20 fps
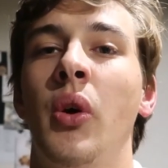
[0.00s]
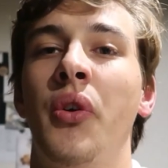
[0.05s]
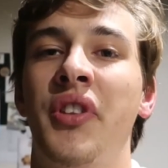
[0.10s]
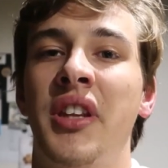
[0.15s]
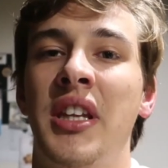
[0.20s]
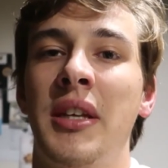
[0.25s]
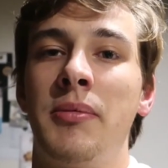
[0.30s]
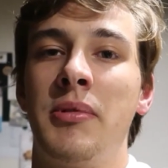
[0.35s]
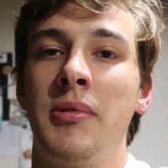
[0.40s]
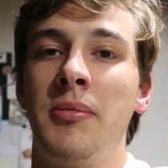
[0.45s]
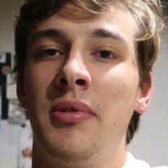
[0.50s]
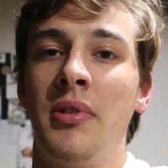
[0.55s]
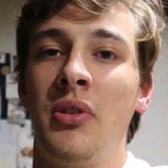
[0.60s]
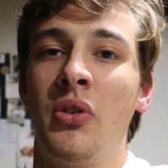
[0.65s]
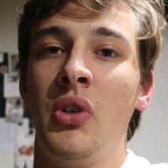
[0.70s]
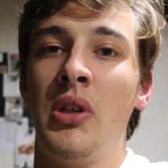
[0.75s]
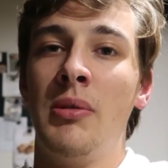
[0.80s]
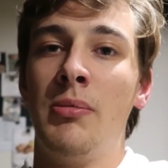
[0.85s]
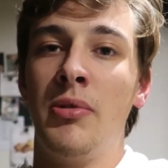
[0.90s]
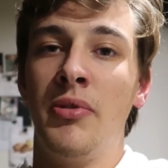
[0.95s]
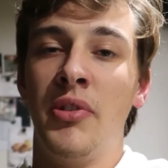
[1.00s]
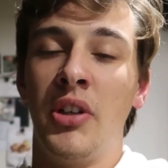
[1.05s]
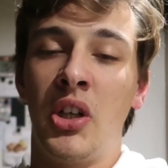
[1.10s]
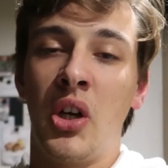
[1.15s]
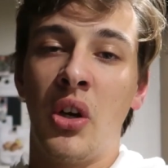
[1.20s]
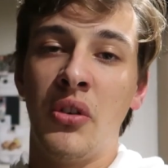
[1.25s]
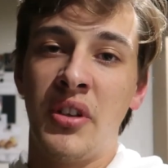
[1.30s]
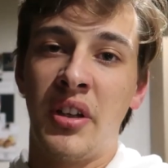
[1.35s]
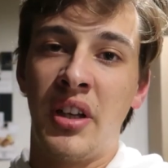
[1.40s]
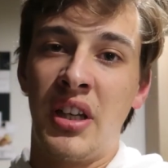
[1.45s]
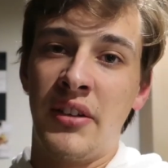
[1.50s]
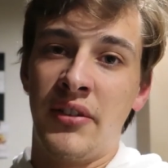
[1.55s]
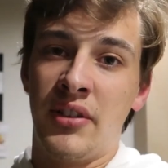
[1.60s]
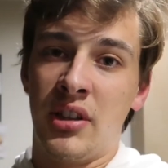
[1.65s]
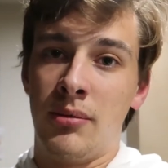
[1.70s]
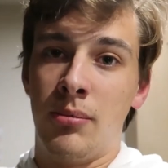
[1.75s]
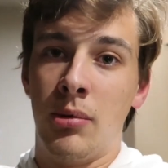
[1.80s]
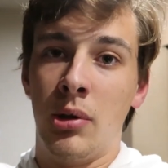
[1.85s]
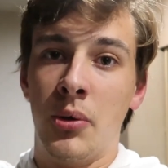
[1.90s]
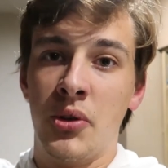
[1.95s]
or tips to improve the content, leave
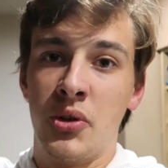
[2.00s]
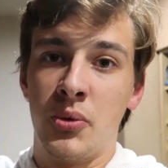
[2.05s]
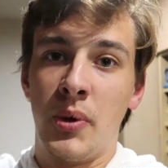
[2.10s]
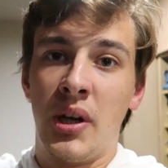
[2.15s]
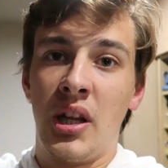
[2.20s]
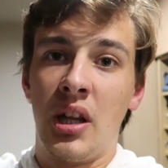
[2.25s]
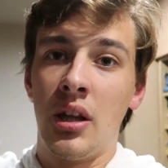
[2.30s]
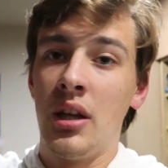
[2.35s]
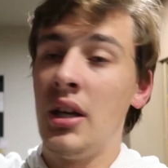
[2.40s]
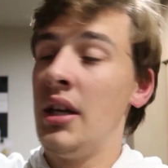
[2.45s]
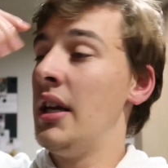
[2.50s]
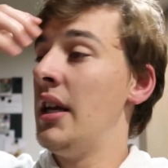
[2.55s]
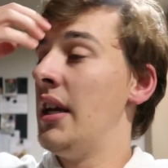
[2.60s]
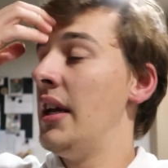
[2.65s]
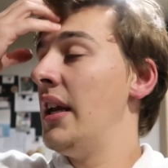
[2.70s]
it down below as well.